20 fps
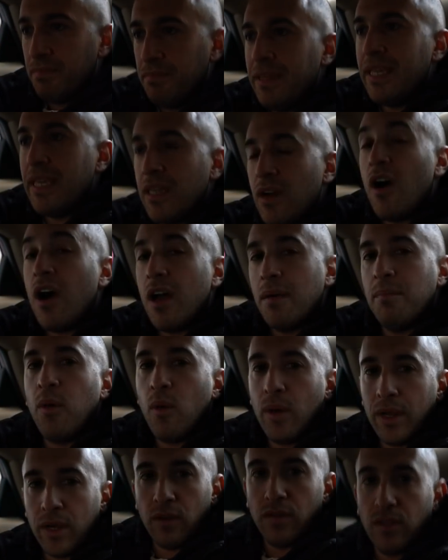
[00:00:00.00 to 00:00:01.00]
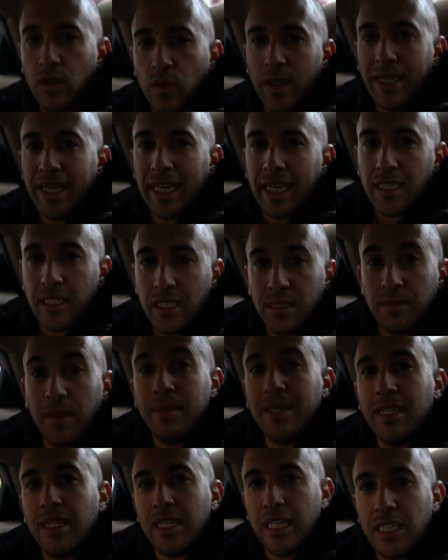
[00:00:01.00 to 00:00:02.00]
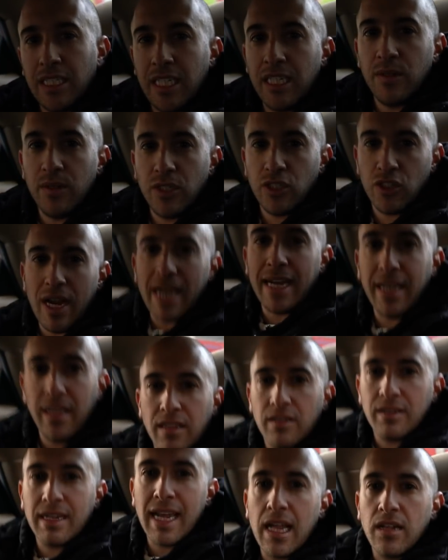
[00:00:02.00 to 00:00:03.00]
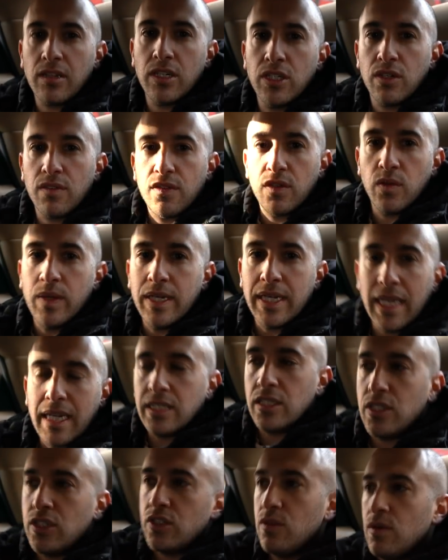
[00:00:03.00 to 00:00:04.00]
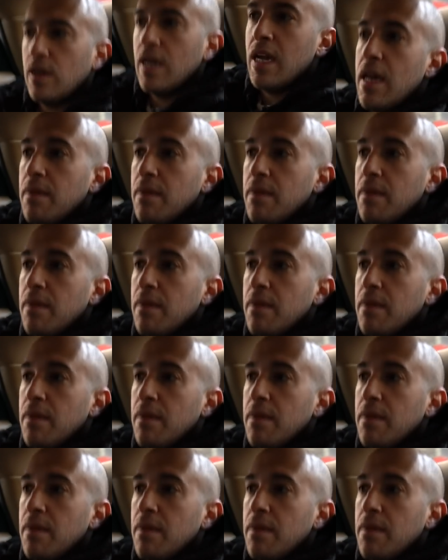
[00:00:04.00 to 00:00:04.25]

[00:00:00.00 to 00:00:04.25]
being on point over the weekends, to maybe continuing tracking their calories over the weekends, to